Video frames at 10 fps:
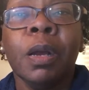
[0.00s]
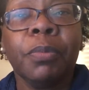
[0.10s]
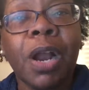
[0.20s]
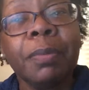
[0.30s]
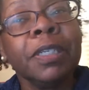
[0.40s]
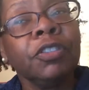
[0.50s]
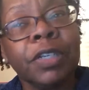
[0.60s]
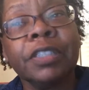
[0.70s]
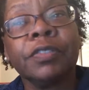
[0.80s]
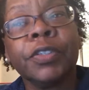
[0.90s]
Property
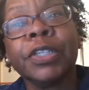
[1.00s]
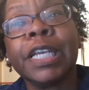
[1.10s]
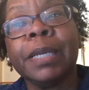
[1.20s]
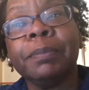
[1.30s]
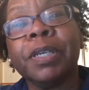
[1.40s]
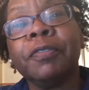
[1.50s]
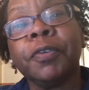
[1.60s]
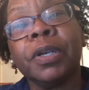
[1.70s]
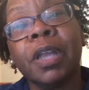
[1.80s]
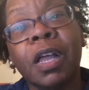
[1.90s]
transfer can be for
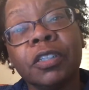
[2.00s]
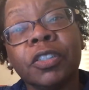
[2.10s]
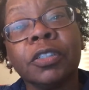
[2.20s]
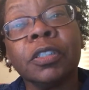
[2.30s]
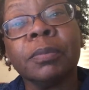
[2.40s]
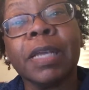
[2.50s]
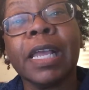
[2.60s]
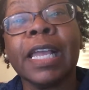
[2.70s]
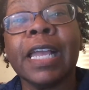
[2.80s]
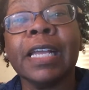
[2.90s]
a long term
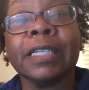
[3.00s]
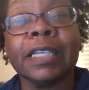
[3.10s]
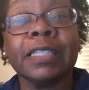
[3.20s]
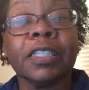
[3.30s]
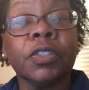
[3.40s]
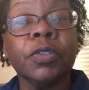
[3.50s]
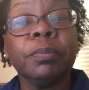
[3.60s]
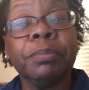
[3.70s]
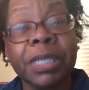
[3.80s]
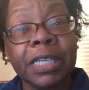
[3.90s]
and can include
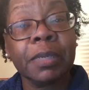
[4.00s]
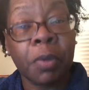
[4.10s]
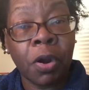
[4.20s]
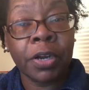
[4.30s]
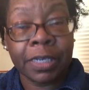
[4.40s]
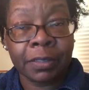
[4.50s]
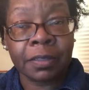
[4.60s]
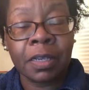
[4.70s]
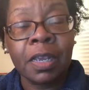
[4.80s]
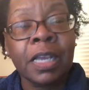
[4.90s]
many
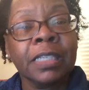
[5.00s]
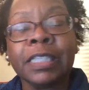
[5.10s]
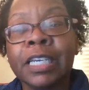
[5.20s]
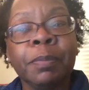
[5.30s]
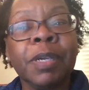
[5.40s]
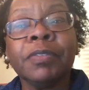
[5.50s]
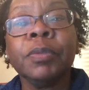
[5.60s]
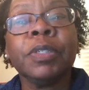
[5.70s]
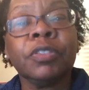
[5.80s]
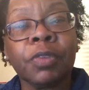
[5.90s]
parties. To keep
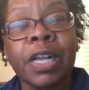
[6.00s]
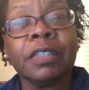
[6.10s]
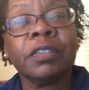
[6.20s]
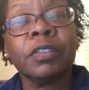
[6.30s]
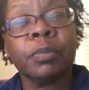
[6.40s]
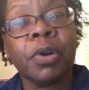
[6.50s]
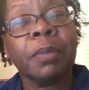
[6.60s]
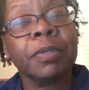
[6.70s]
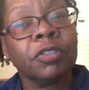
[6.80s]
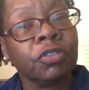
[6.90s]
everyone's rights to the
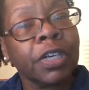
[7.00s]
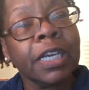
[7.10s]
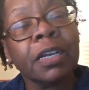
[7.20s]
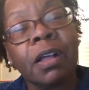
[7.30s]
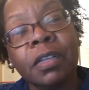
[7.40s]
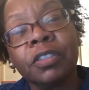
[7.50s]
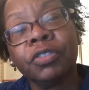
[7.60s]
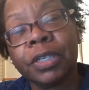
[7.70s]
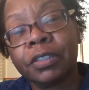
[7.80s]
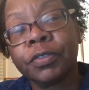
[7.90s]
property straight, all the
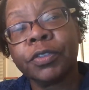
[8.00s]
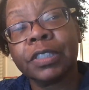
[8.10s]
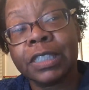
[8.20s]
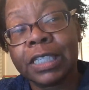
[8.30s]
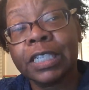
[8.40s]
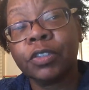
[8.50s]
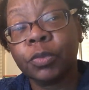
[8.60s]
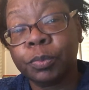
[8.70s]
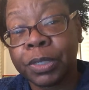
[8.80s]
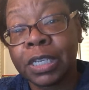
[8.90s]
transfers need
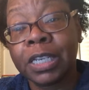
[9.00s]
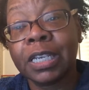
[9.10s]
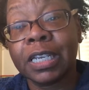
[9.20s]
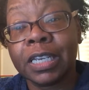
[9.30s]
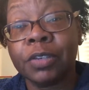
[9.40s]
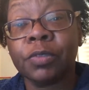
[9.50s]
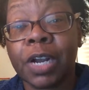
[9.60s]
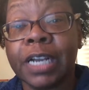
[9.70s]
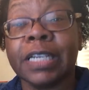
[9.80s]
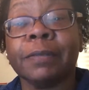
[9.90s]
to be in
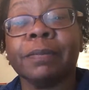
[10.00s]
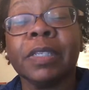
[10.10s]
writing.